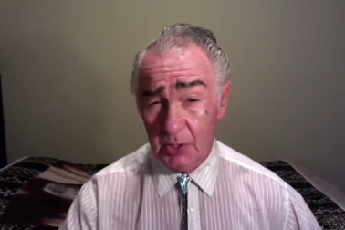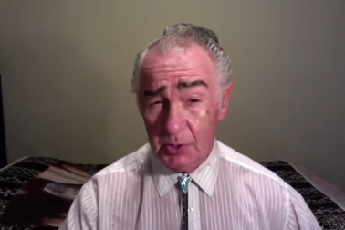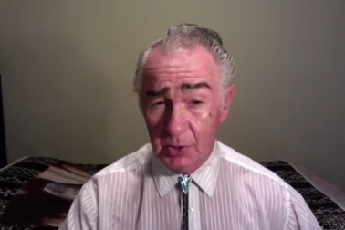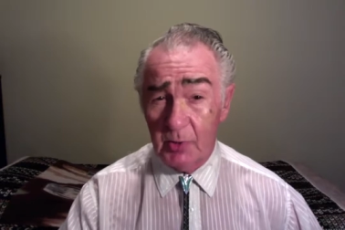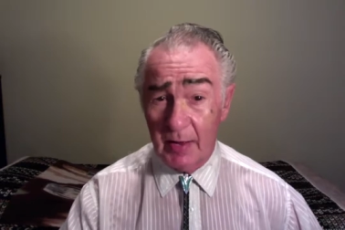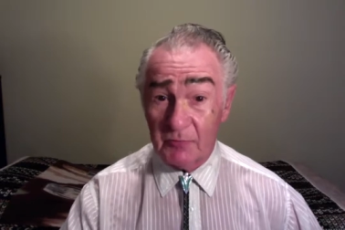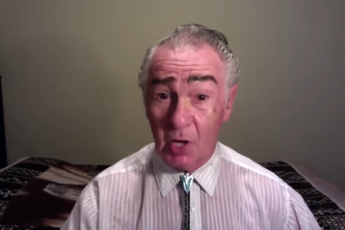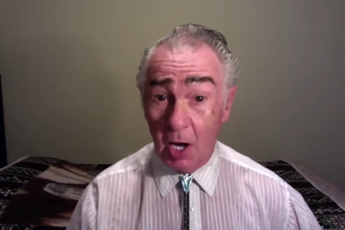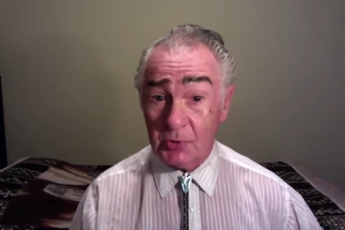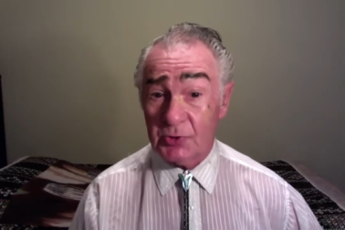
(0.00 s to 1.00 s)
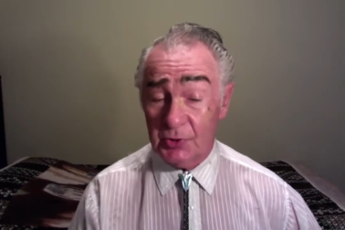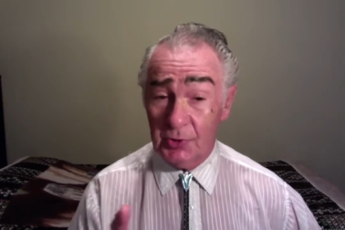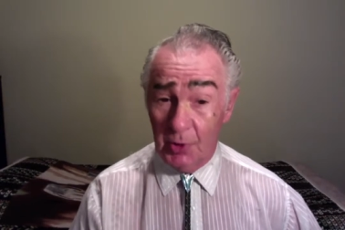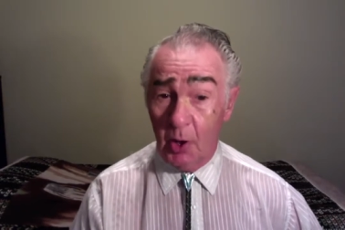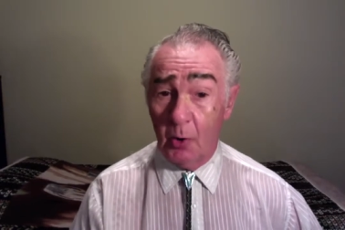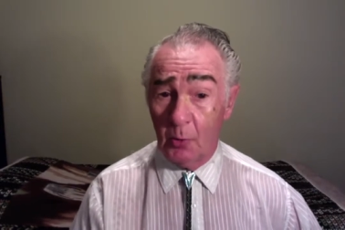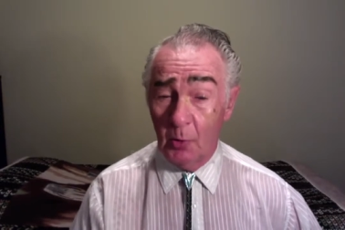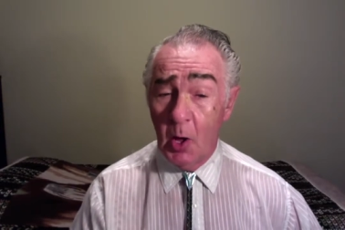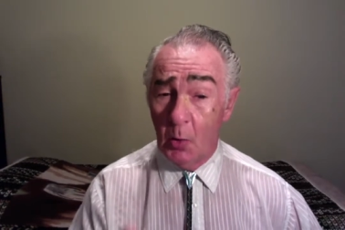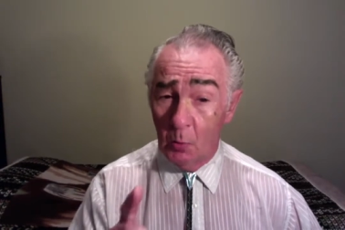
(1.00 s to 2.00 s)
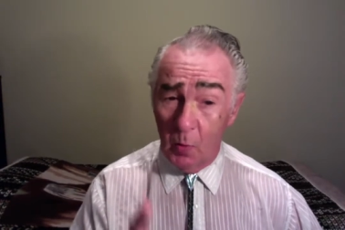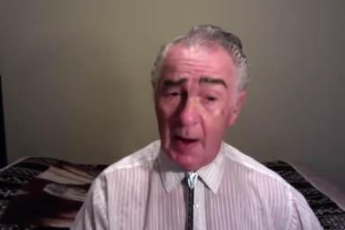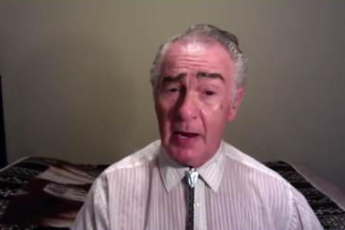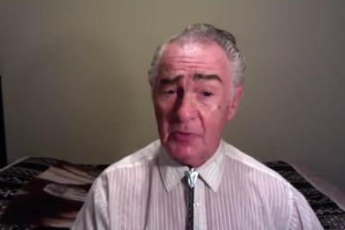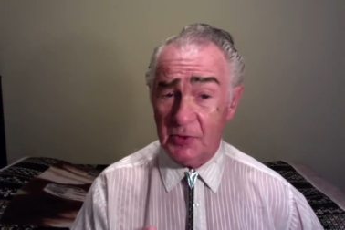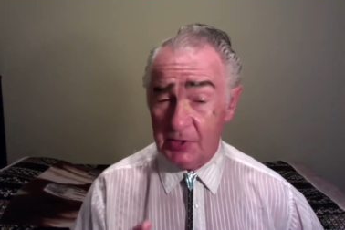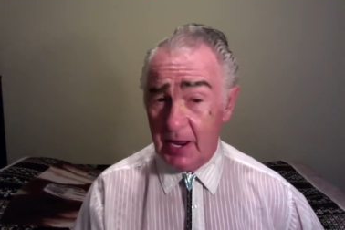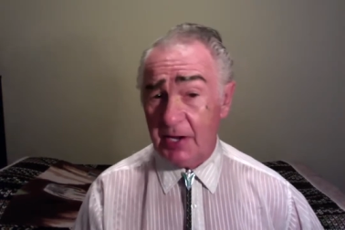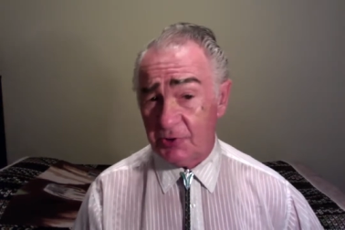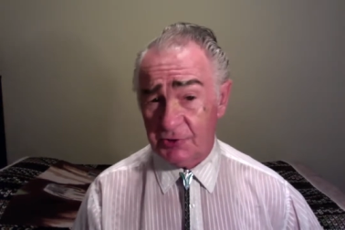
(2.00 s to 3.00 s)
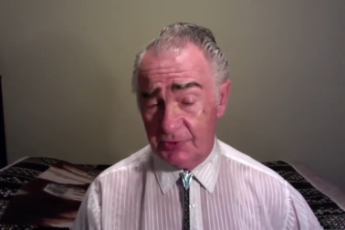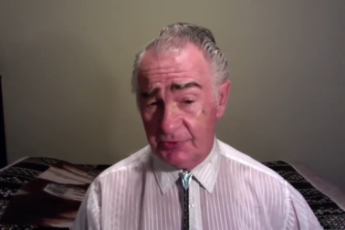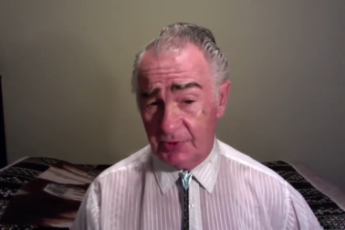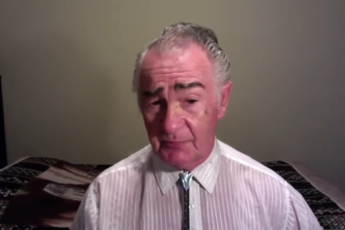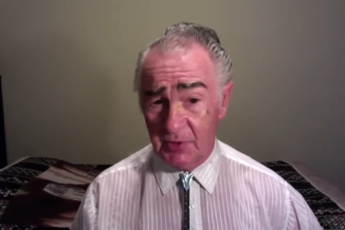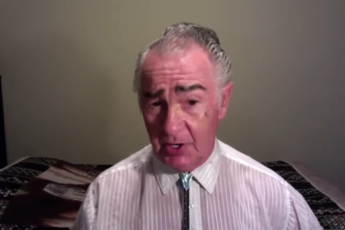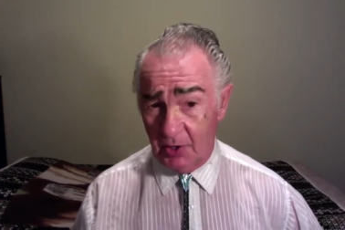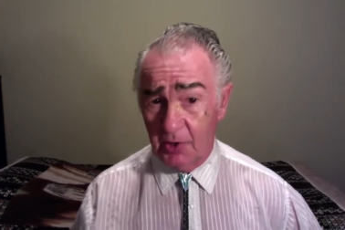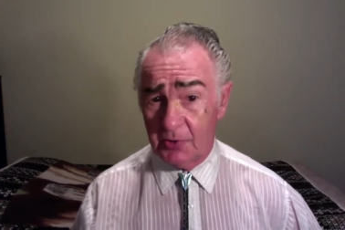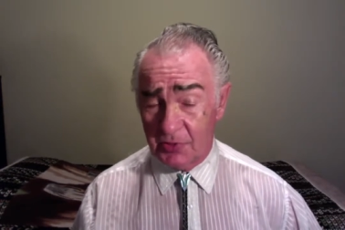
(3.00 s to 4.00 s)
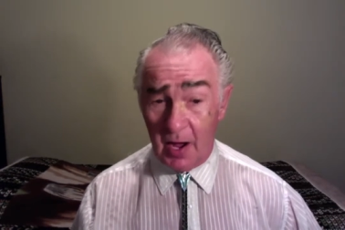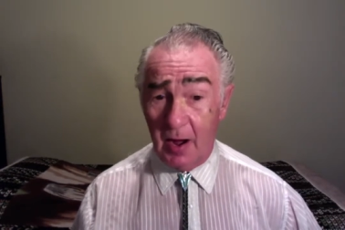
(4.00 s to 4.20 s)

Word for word: you have got to know where the nations of the earth